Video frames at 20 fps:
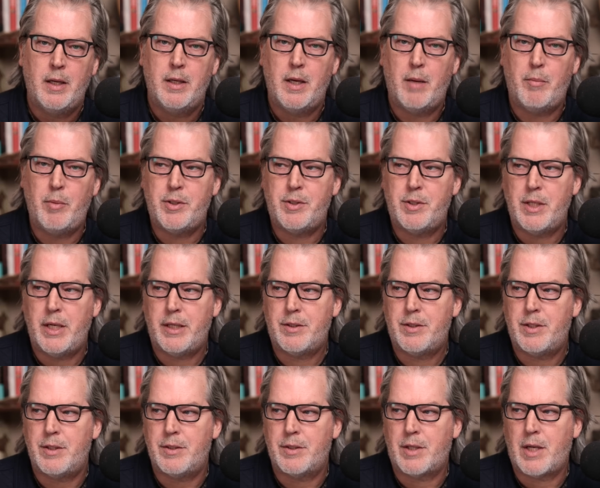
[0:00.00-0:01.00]
Number
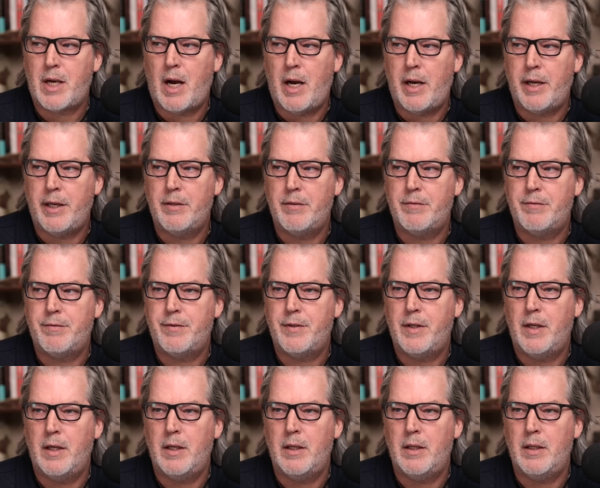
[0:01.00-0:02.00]
6 is kind of
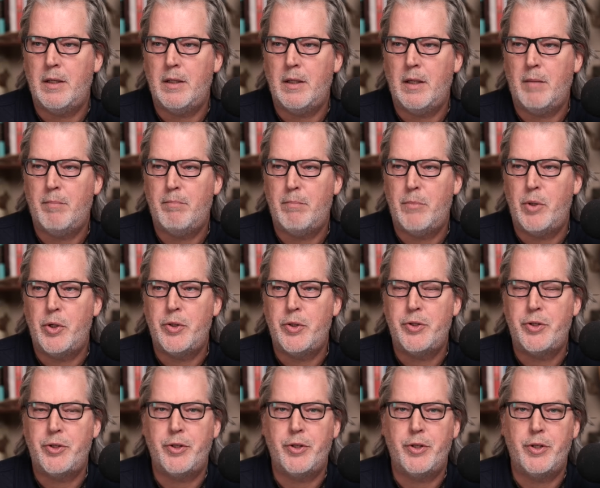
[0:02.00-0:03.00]
a
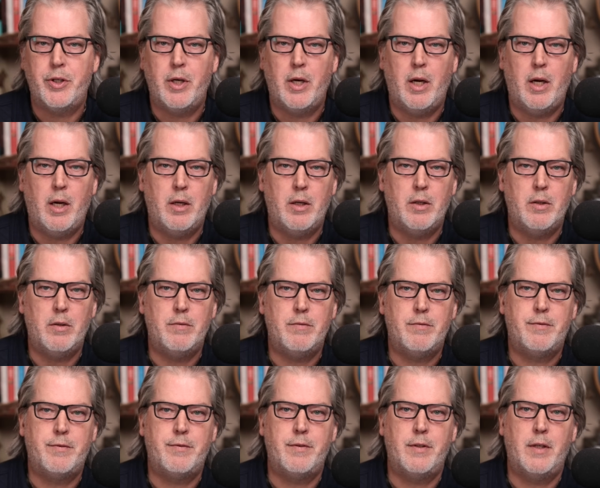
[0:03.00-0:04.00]
merger
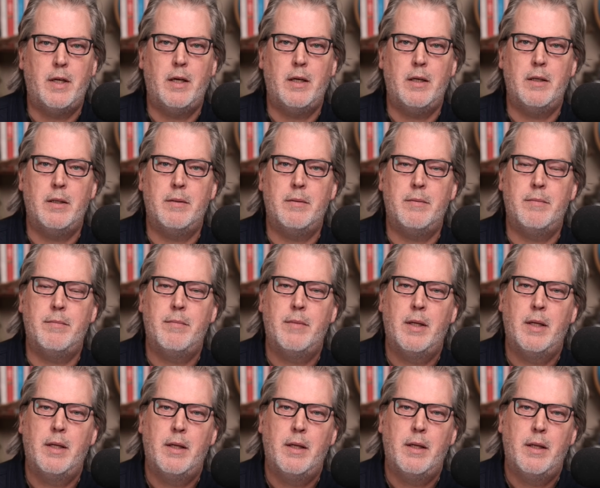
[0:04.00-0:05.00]
of
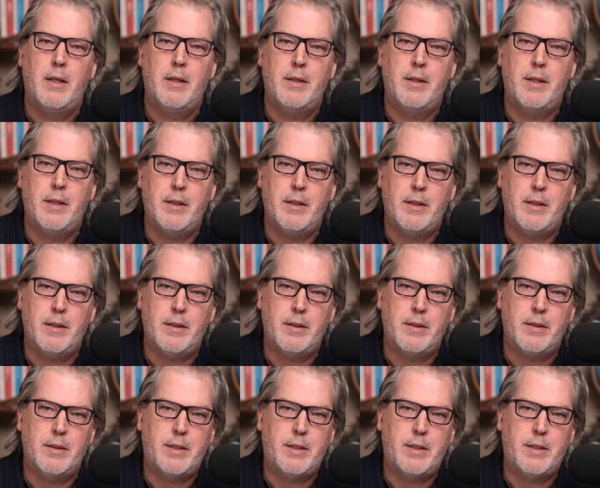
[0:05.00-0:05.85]
the